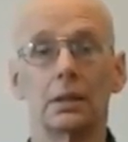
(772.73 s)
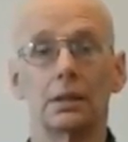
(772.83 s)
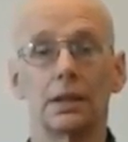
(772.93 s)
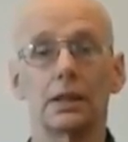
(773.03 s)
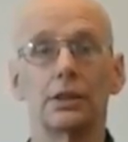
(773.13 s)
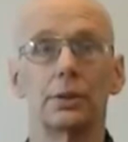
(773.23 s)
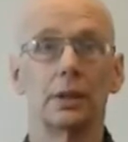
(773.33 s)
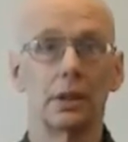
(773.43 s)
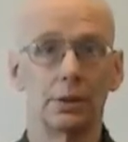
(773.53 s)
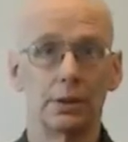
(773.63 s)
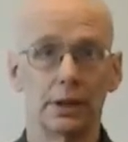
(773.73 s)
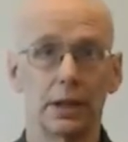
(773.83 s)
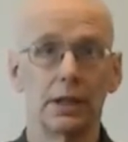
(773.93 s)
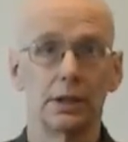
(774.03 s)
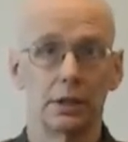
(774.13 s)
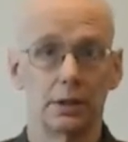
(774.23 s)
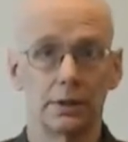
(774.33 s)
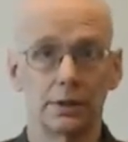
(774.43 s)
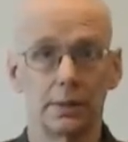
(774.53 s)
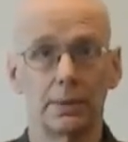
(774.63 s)
sensory hallucinations
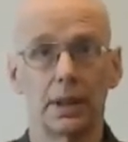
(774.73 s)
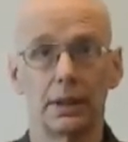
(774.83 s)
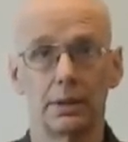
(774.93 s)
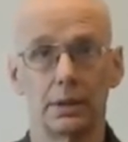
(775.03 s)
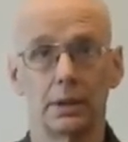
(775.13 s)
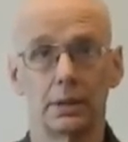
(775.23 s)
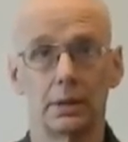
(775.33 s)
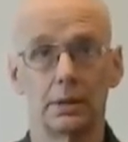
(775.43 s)
of some kind or other.